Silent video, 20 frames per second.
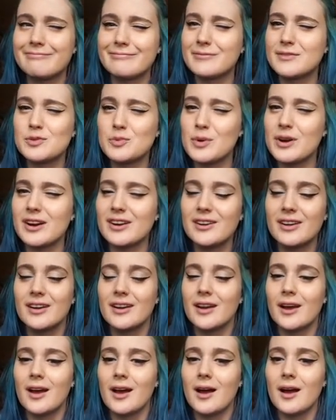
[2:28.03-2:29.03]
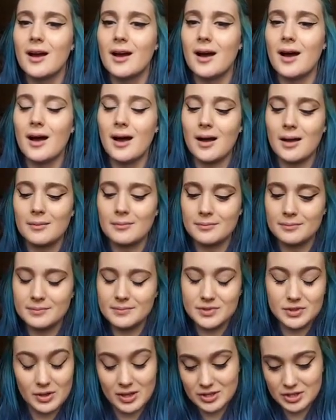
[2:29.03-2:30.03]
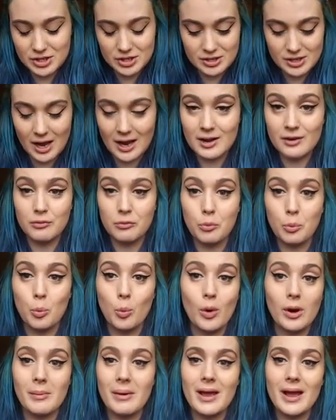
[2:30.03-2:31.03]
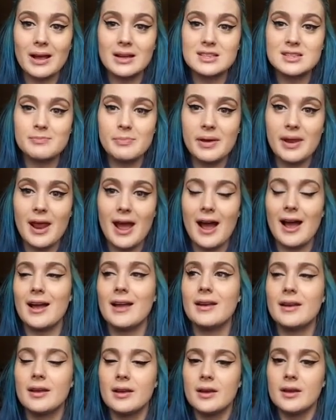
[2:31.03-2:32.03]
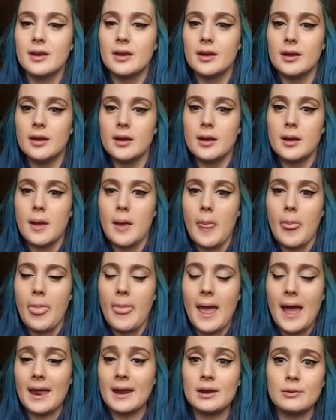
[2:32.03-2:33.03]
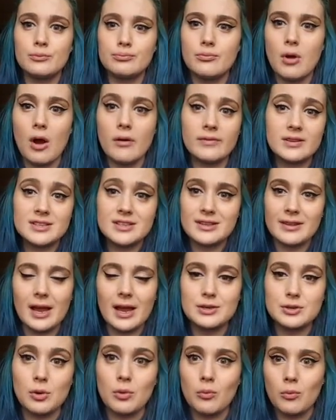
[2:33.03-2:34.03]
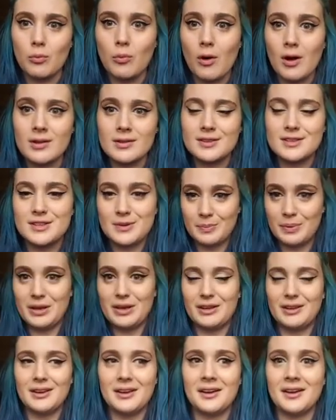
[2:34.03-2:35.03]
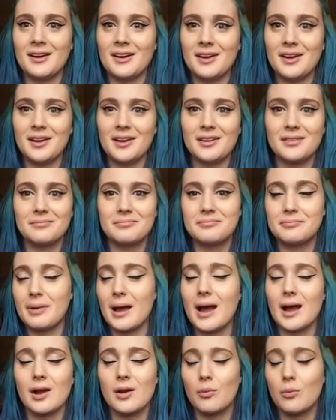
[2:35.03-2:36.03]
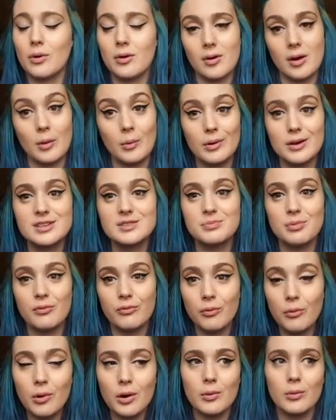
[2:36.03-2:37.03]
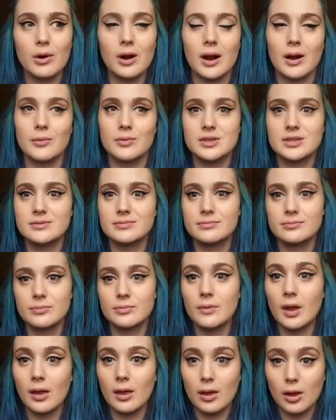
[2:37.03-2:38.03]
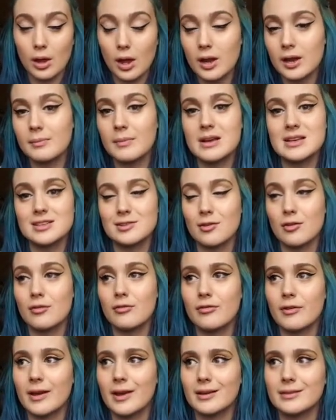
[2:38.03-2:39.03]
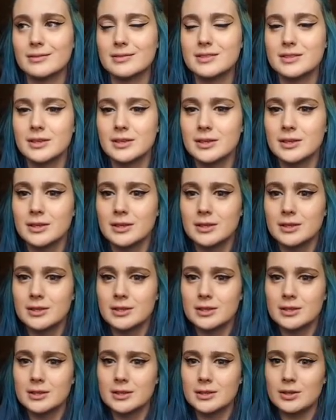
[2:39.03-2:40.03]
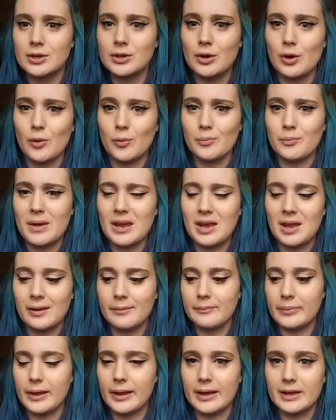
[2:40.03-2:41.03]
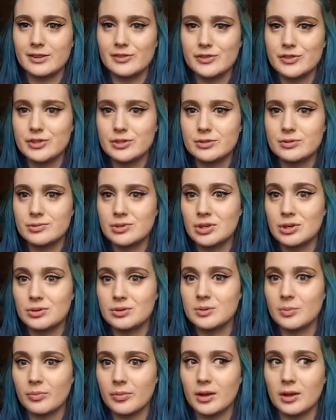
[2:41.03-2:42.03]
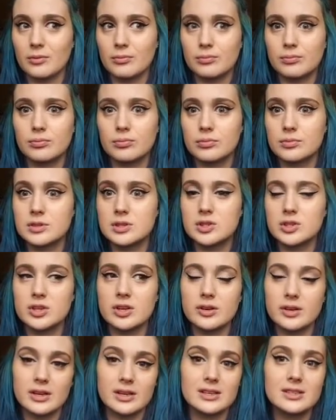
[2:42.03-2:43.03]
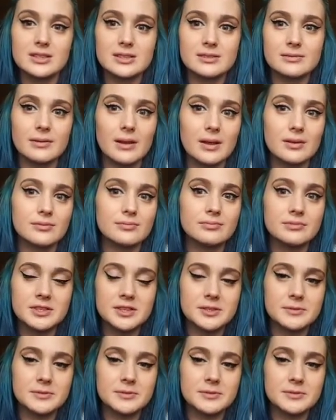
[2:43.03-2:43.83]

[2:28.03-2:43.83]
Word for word: It's weird. Um, so that's just kind of where my head's been at. And I obviously like I don't want to be back where I was before, where I was cutting myself and you know making plans to do something serious and